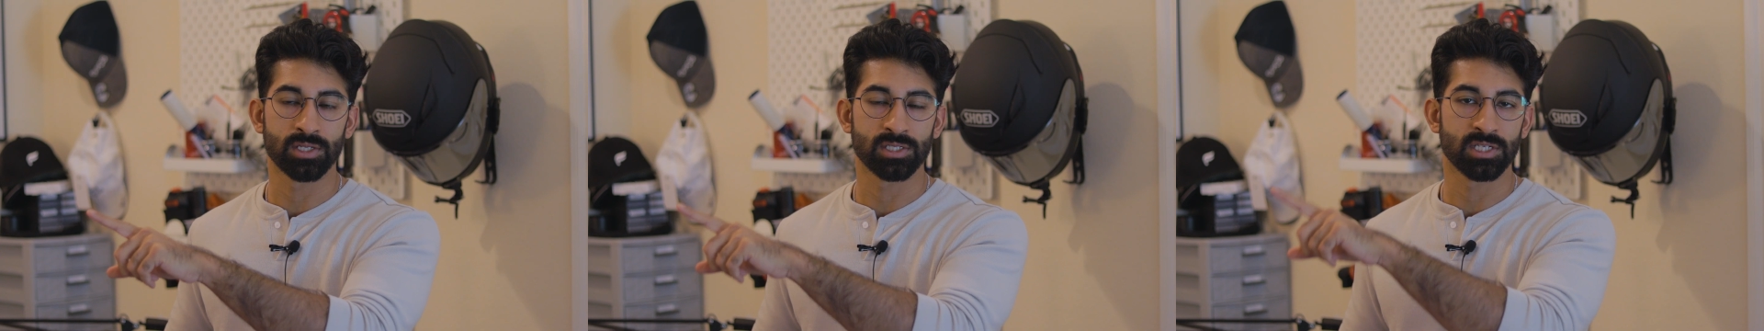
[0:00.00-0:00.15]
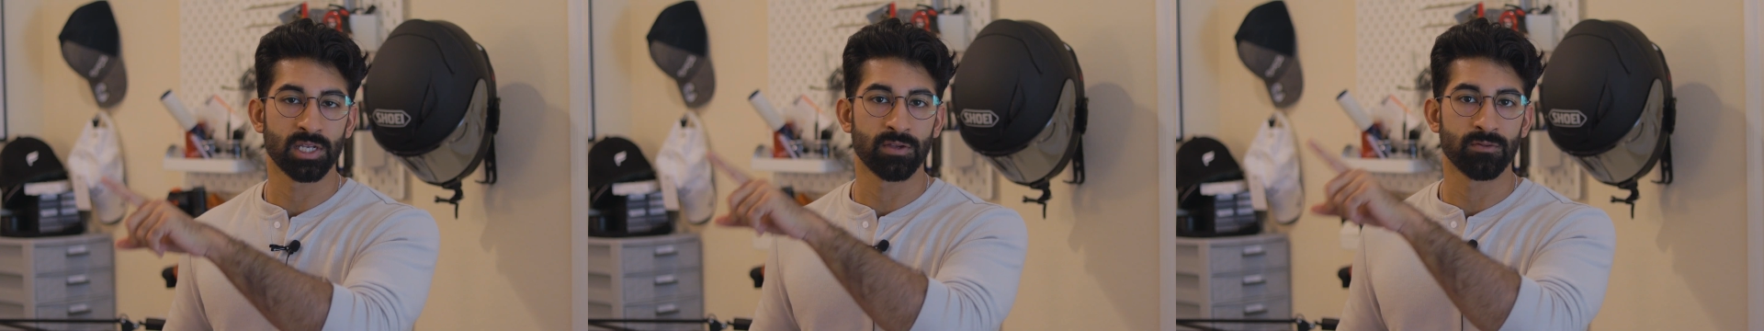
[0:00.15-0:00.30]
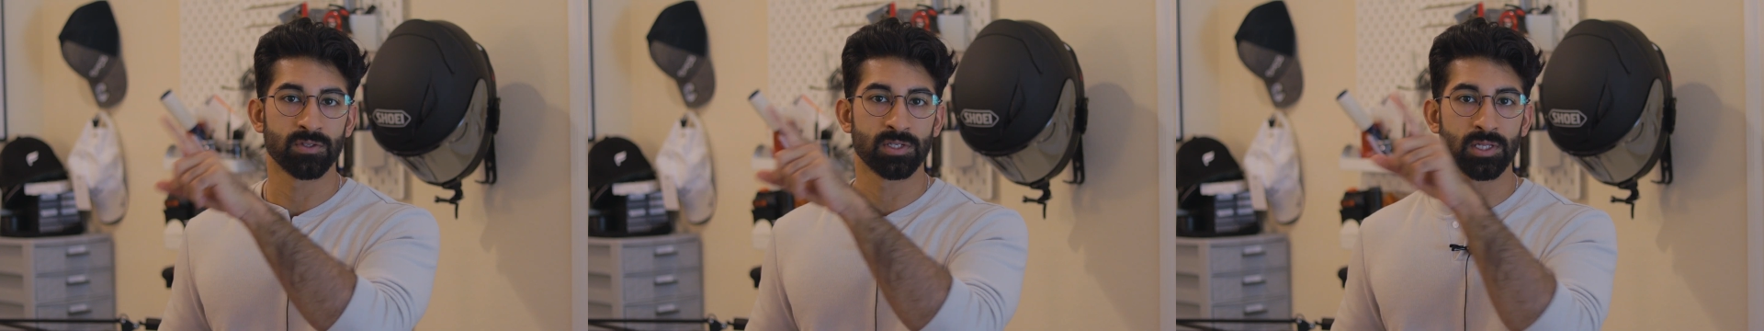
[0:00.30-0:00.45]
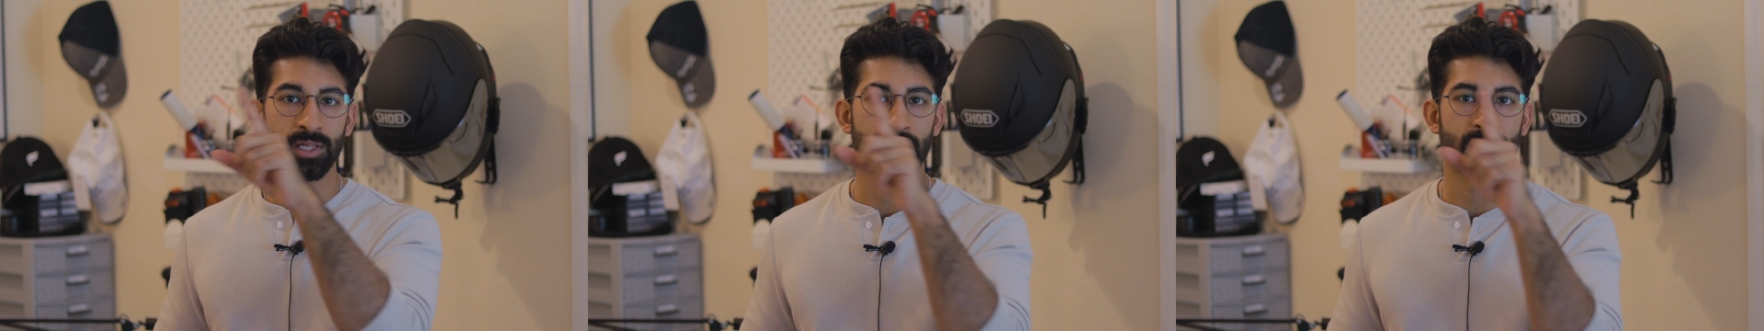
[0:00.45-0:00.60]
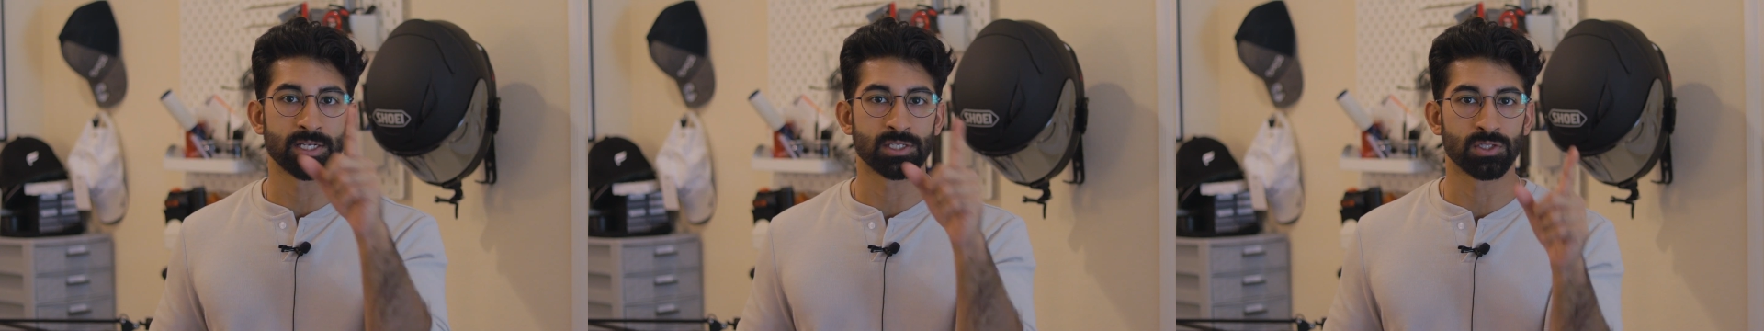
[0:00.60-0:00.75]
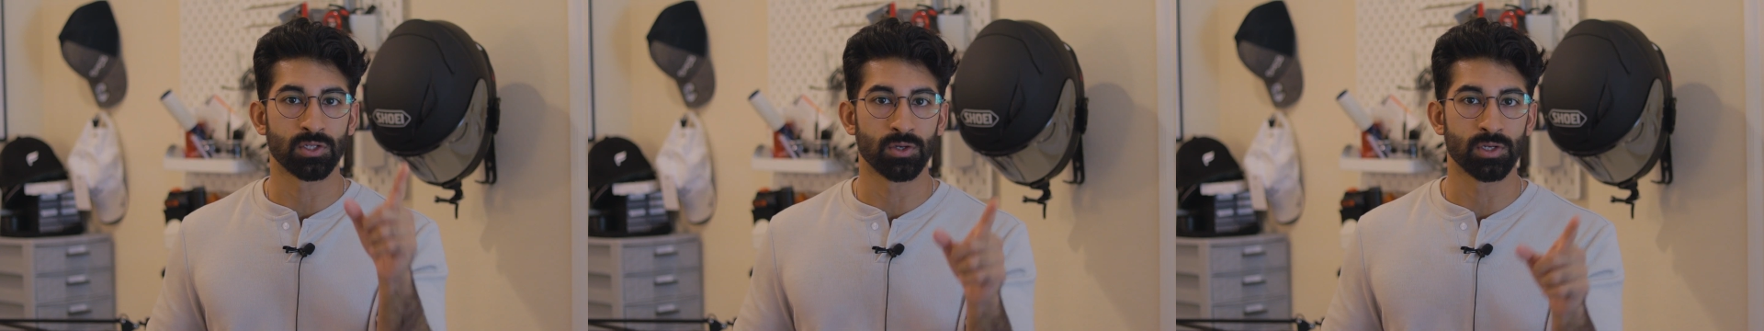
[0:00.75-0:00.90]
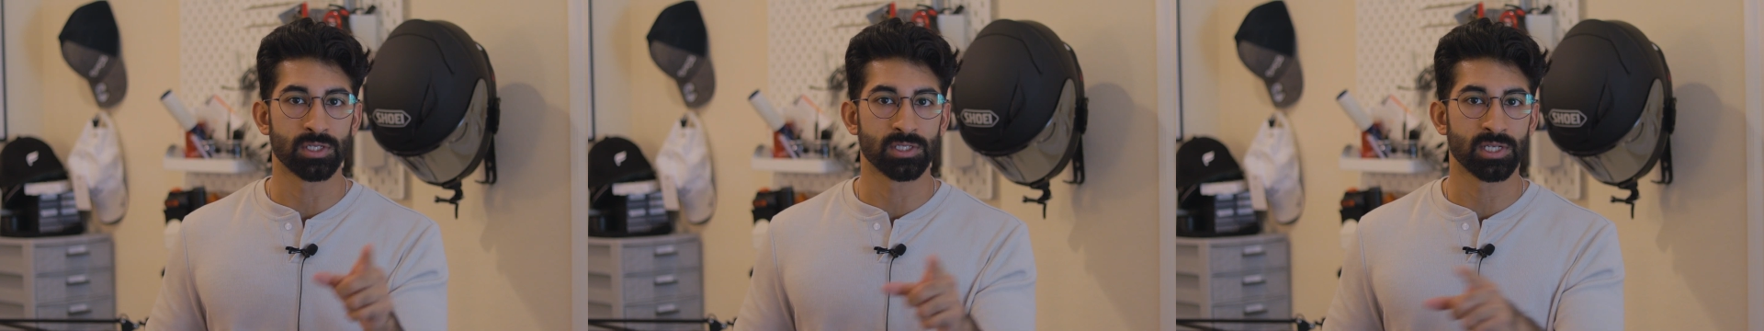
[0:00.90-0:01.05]
it saves the
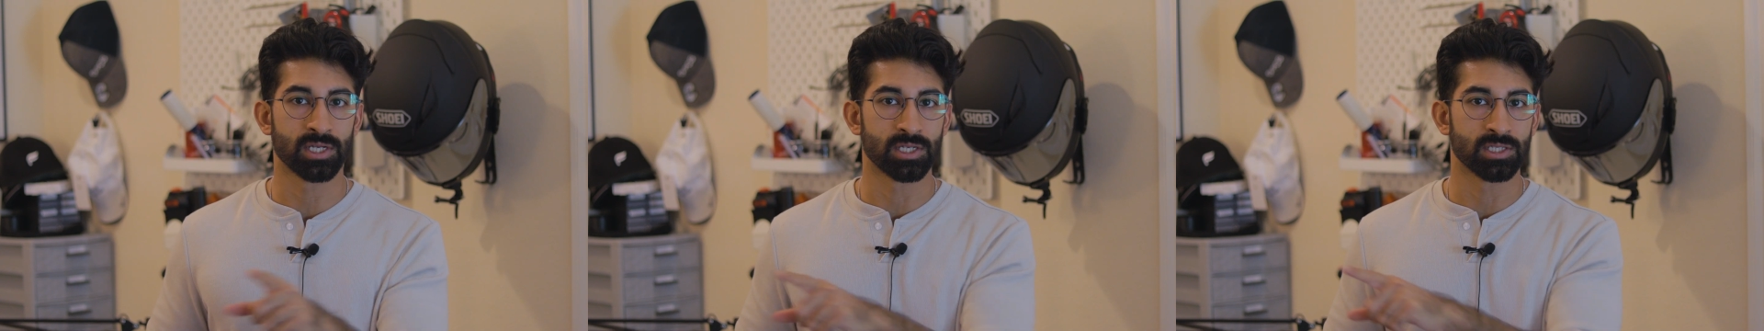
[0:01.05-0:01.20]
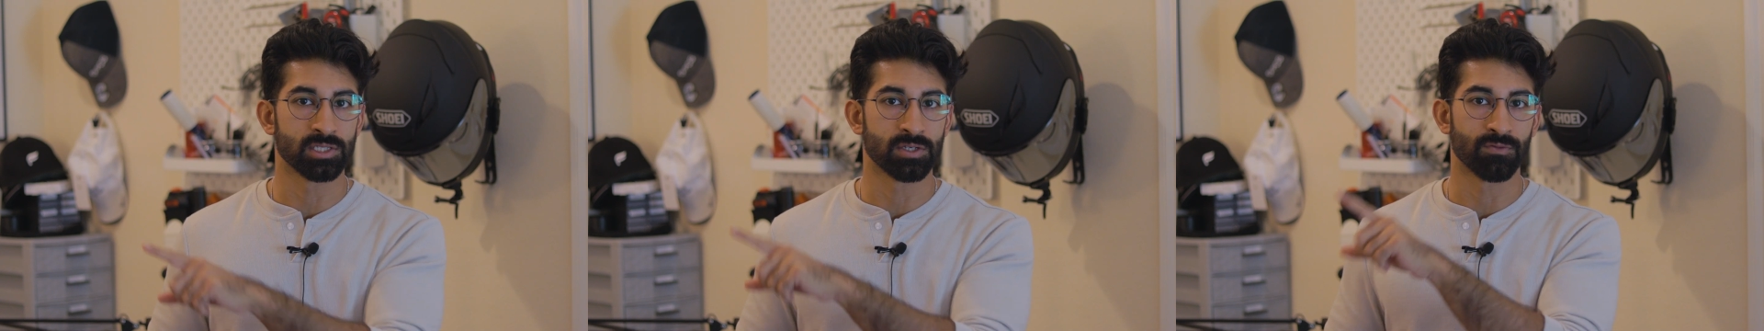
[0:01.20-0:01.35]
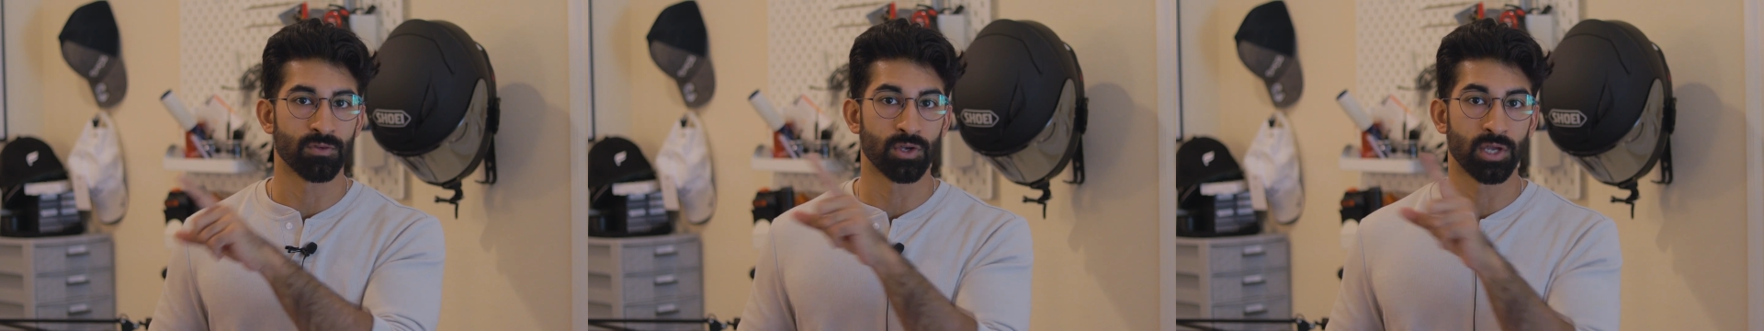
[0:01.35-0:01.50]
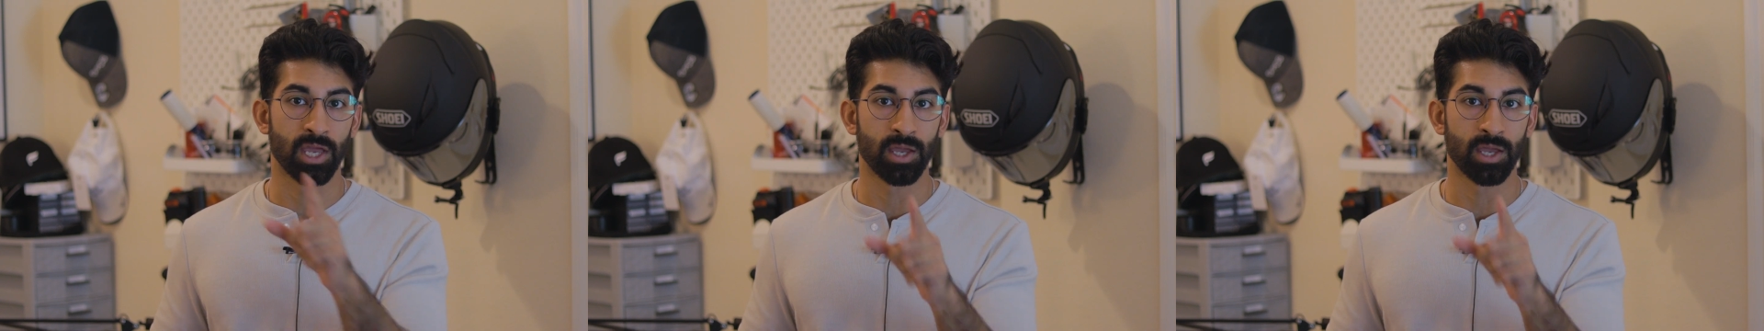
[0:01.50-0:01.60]
last 30 seconds of your